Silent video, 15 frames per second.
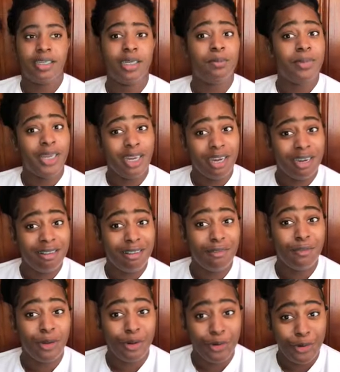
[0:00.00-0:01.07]
Because of
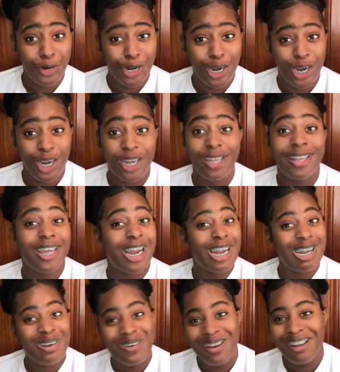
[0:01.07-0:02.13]
Corona, they're
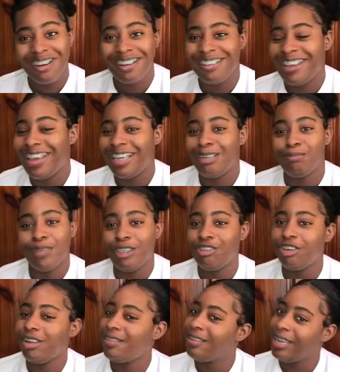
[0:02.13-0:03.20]
no longer taking
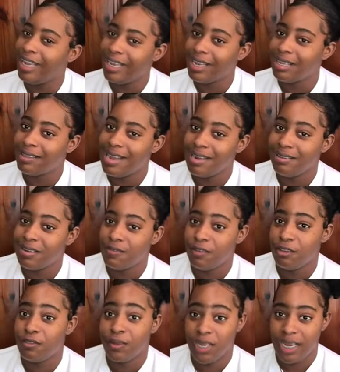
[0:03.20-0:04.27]
pictures in the tax office
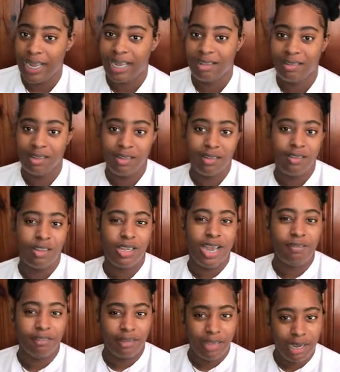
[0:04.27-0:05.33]
for your license. You
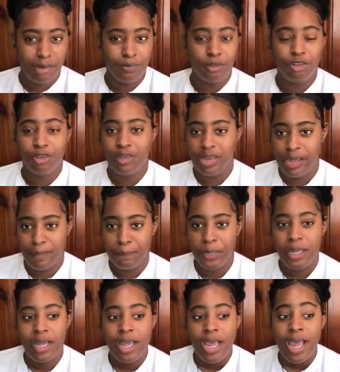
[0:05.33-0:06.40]
have to take a picture to them.
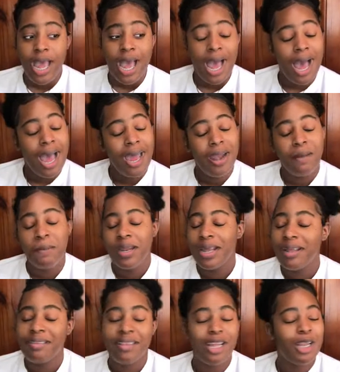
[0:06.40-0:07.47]
And I'm
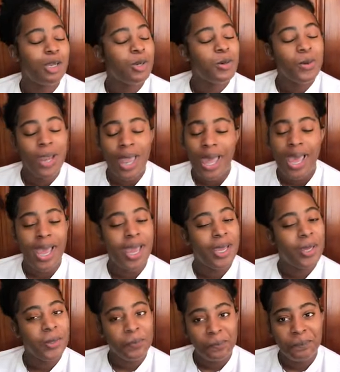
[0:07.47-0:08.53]
not tell no
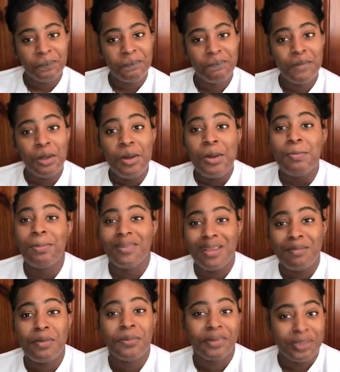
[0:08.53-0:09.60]
lie, I took
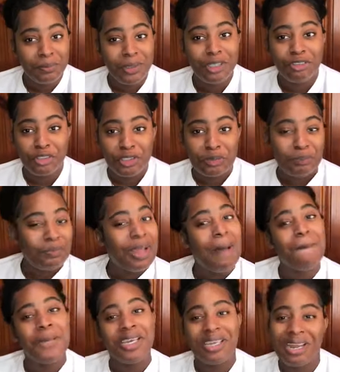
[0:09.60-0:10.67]
my pretty picture
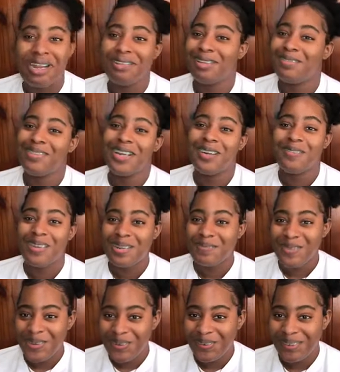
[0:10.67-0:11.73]
and I carried it up there for them
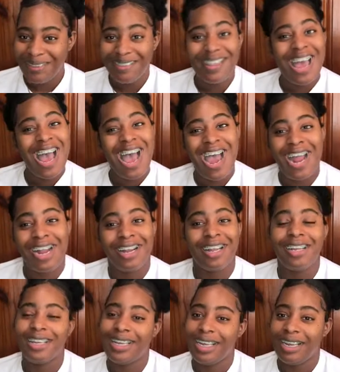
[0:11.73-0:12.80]
use,
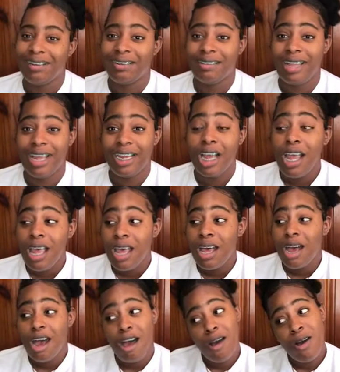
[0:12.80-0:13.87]
and the lady was like,
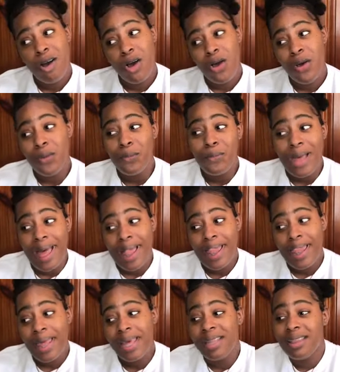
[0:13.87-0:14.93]
oh
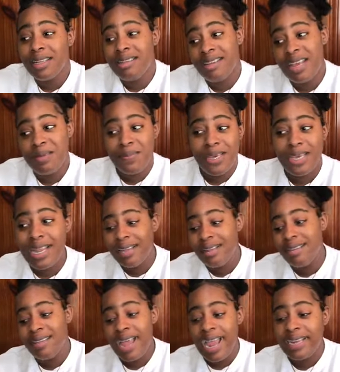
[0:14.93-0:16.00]
well, the JP
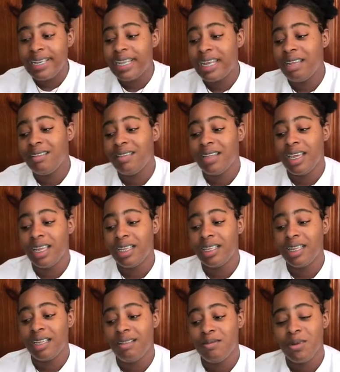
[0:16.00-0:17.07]
signed this,
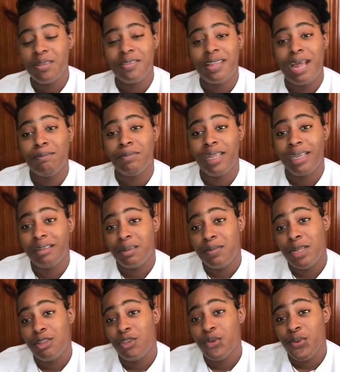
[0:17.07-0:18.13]
it was stamped a little
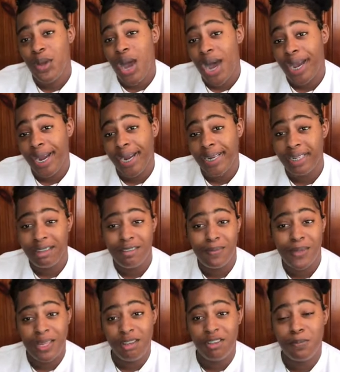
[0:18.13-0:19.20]
bit too hard.
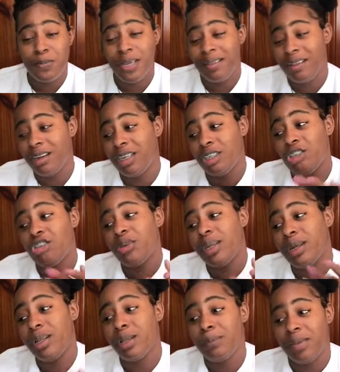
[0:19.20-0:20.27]
It's basically showing
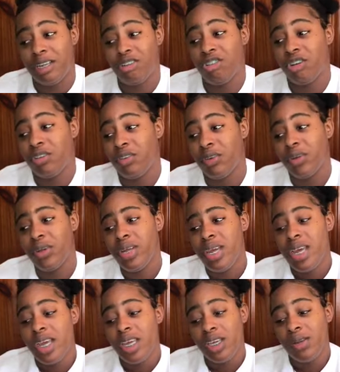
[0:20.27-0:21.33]
on the picture, so
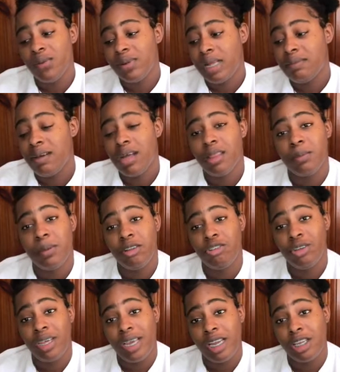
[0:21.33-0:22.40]
you don't have another picture
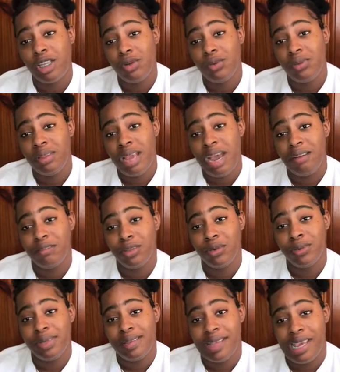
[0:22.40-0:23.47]
you can use, you have to go
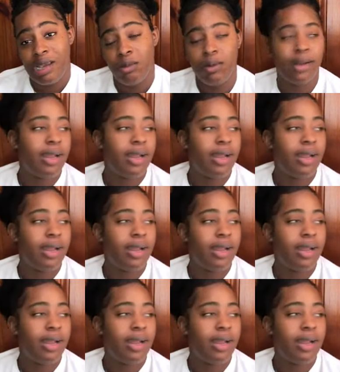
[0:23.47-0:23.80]
and take one.